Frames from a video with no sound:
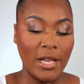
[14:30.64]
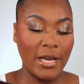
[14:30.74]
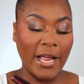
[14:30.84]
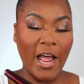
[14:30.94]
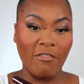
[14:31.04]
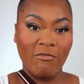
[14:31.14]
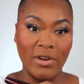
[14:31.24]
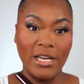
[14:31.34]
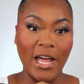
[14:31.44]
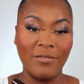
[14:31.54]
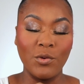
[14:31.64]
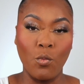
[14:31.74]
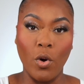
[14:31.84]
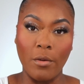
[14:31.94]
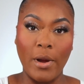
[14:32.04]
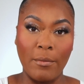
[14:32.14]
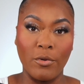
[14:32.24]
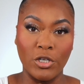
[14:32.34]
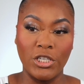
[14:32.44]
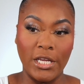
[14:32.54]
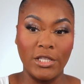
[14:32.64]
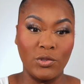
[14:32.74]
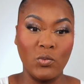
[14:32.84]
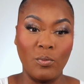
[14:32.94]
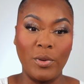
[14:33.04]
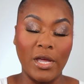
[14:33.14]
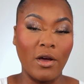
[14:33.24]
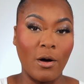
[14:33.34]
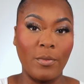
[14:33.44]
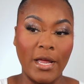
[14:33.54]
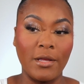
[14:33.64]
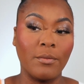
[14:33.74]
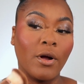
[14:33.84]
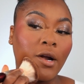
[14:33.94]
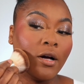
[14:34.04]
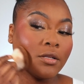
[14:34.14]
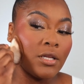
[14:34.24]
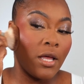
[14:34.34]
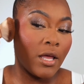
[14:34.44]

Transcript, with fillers: Like, I really have to work my brush in to pick up any product.